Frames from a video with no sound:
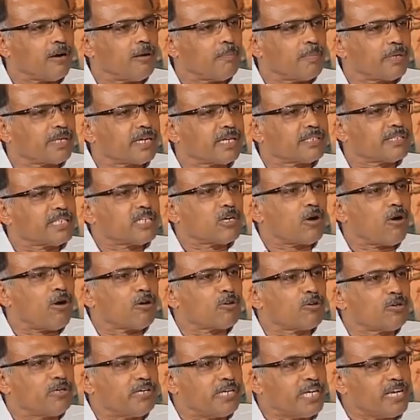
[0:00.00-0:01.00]
competitors didn't know how
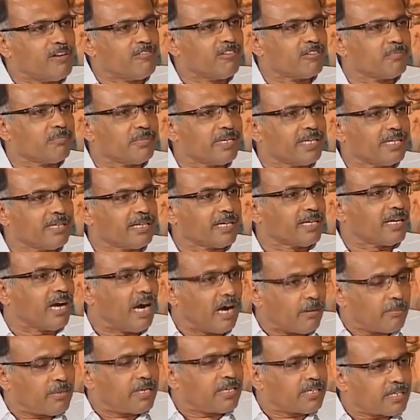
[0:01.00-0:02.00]
to deal with me. The
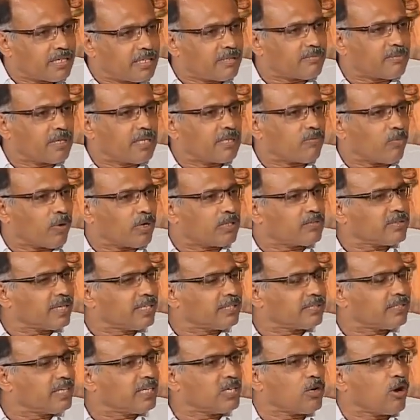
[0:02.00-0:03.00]
government, in one
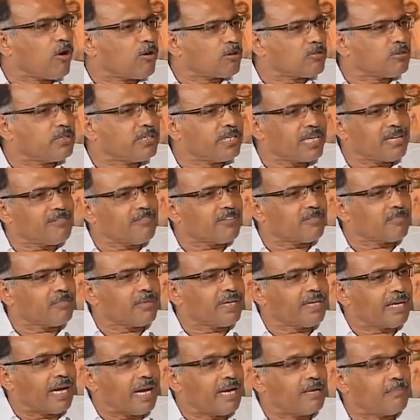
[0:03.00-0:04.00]
sense, didn't know how to deal with
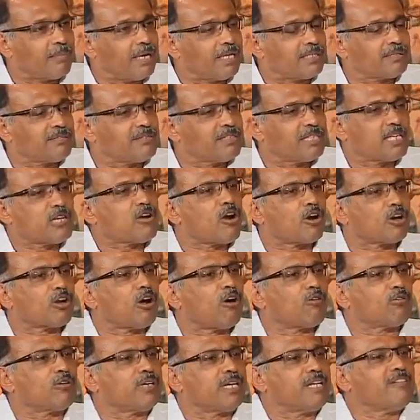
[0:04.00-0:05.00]
me. I myself did not know
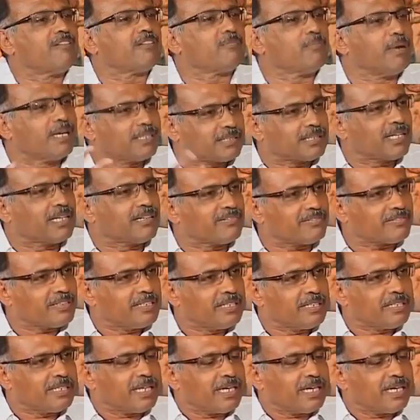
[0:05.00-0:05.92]
how to deal with myself.